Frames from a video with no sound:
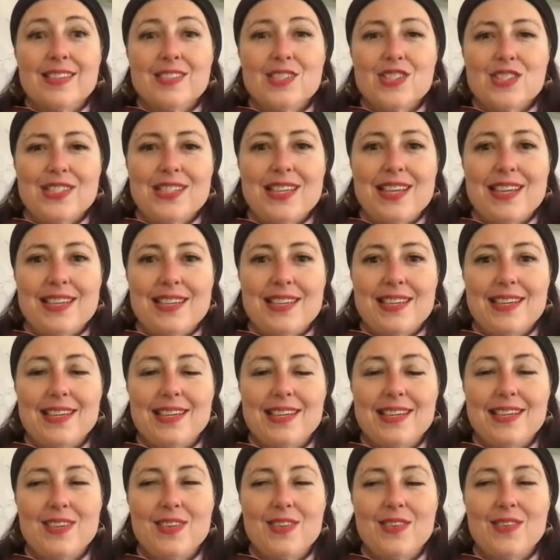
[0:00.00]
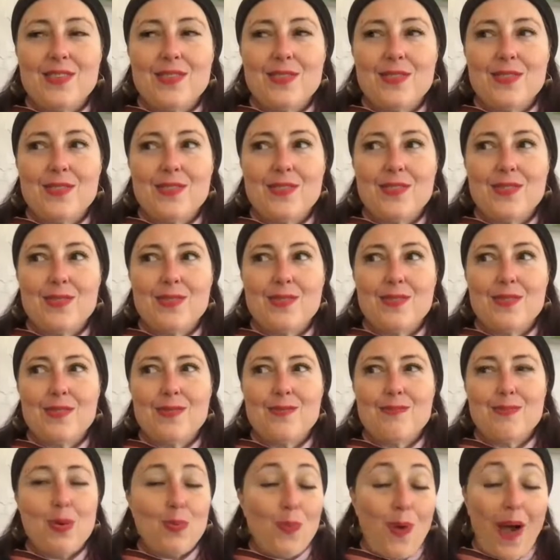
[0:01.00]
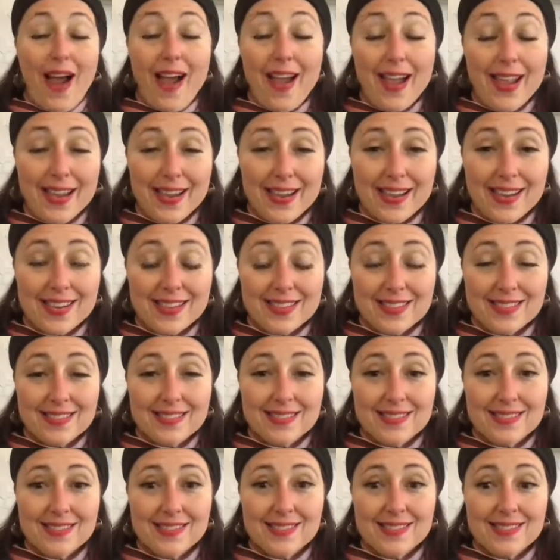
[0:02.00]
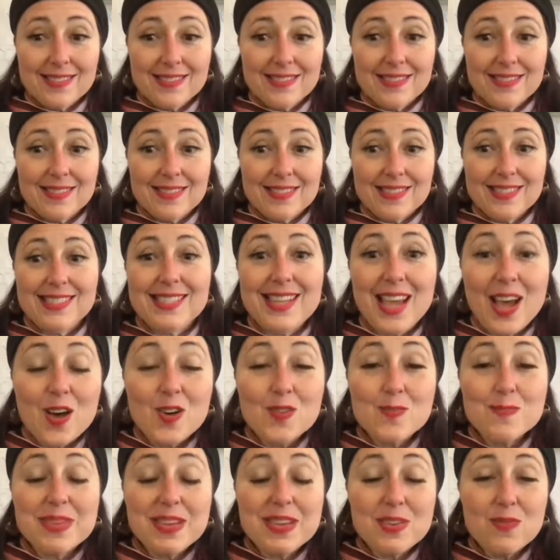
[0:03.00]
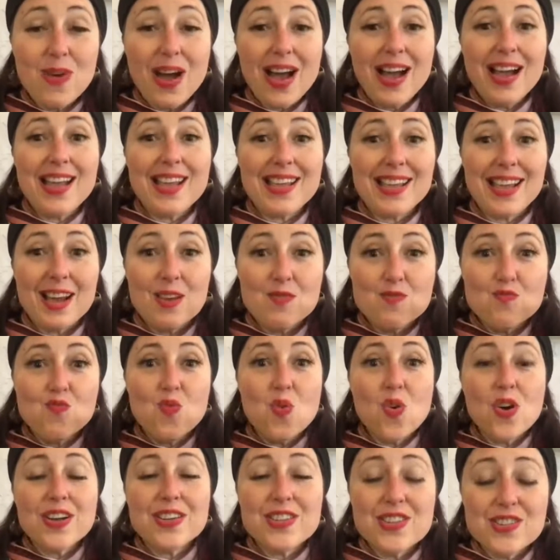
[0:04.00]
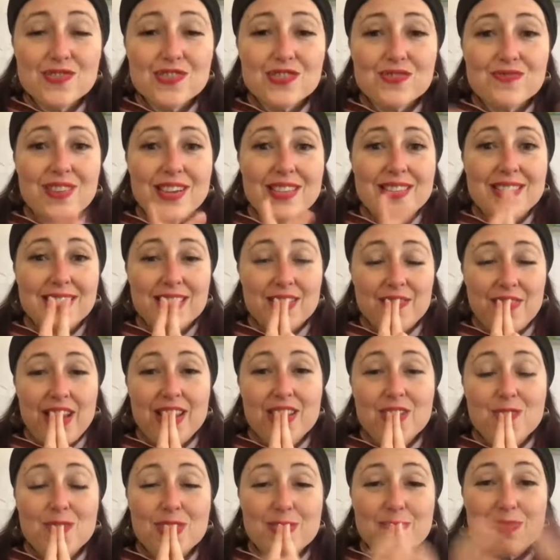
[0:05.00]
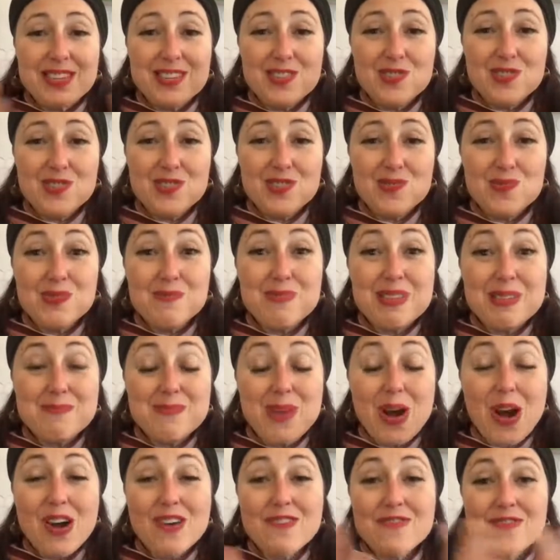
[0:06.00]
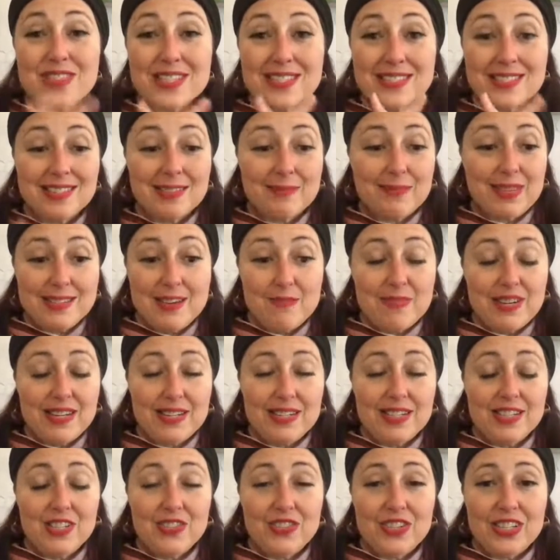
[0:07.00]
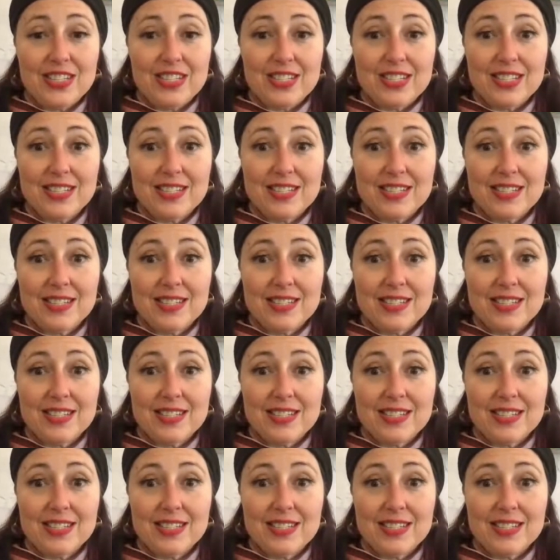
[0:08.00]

She's like, but why? Tell me why. I want you to run this venue with me. You would be perfect. And I'm like, no, I'm not going to do it